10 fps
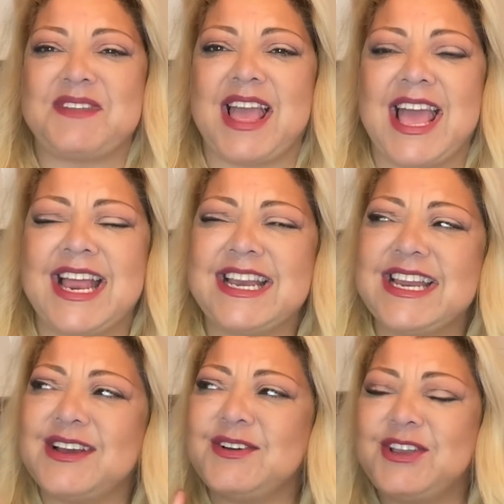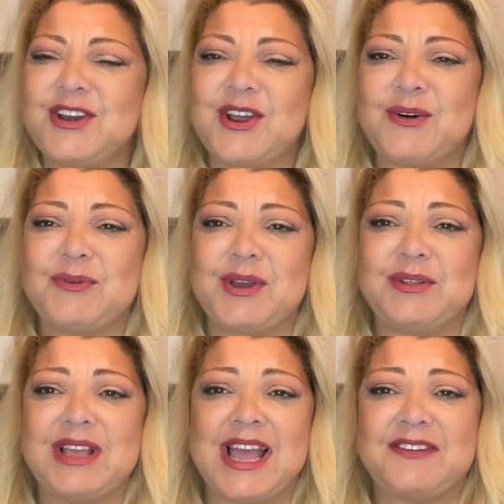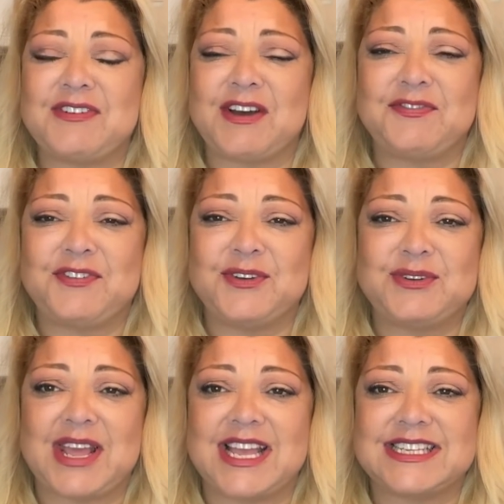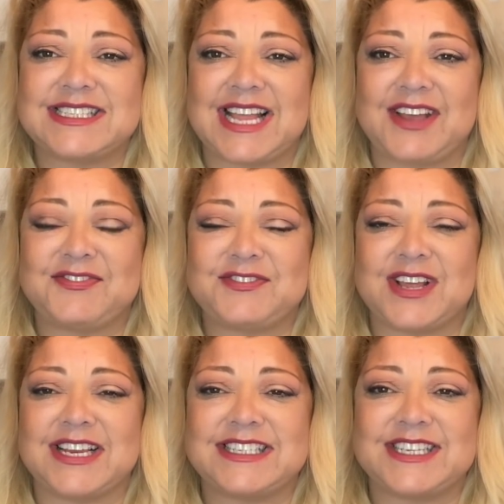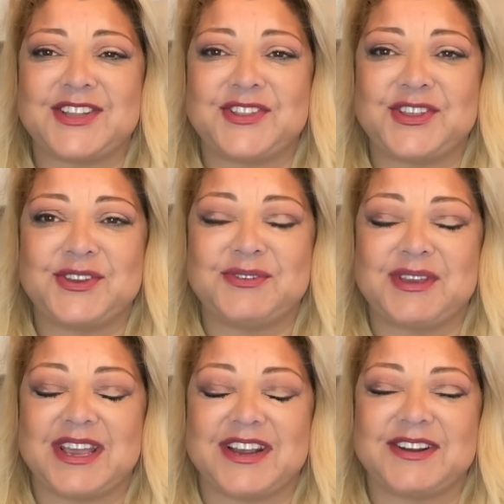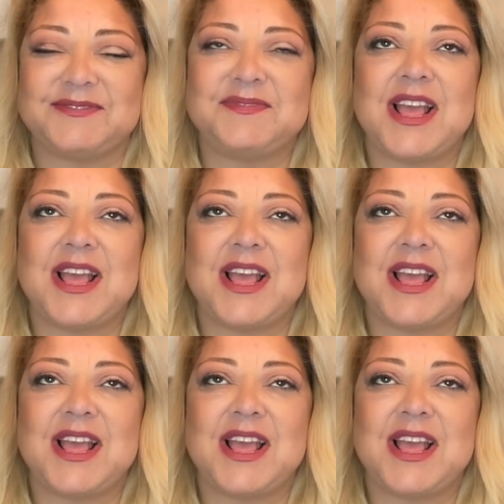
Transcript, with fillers: And you know, we only have a few days left until the new year.